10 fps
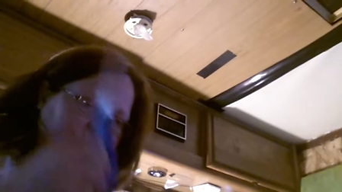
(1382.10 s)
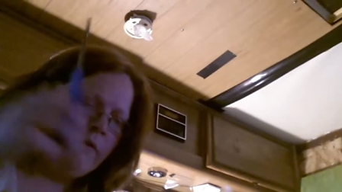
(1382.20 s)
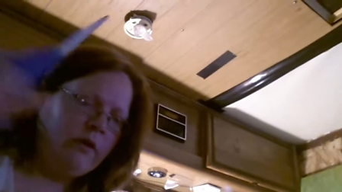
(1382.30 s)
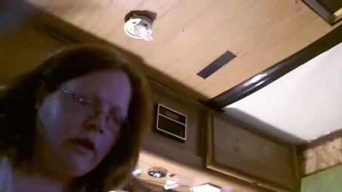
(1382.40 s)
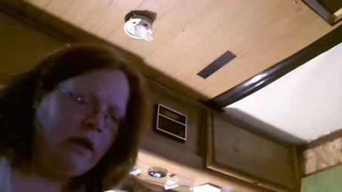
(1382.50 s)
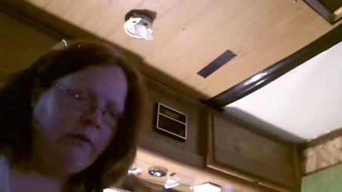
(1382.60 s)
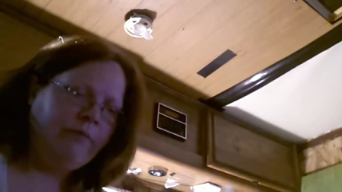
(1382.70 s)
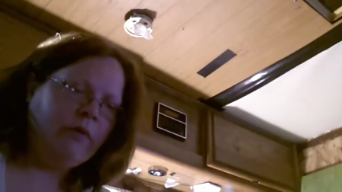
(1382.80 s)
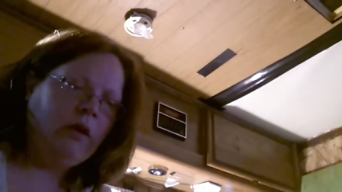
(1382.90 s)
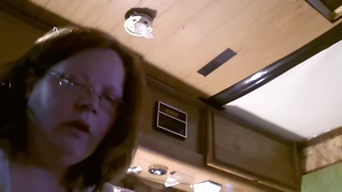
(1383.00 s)
Okay.
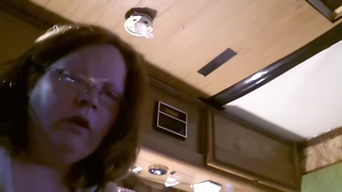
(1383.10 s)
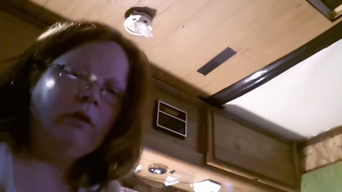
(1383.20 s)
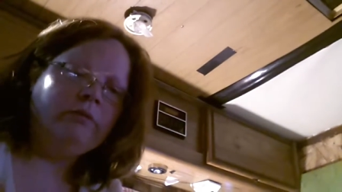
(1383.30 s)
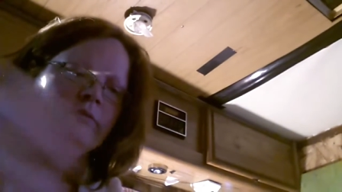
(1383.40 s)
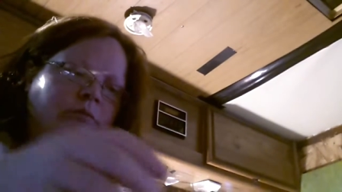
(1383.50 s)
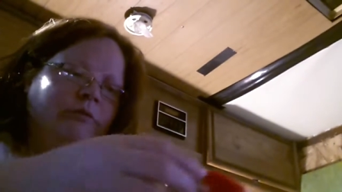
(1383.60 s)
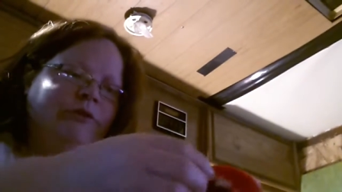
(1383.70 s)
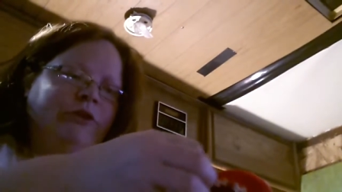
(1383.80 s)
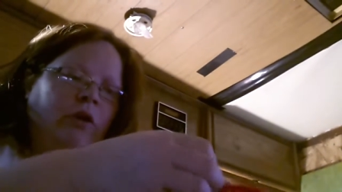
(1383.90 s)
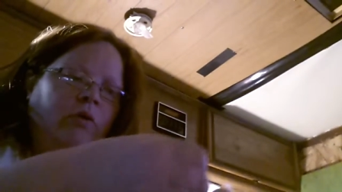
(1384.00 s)

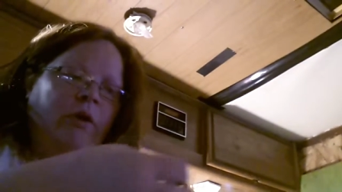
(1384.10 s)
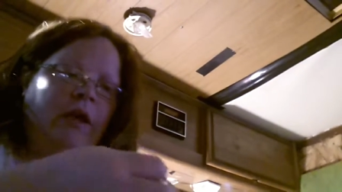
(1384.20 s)
So what I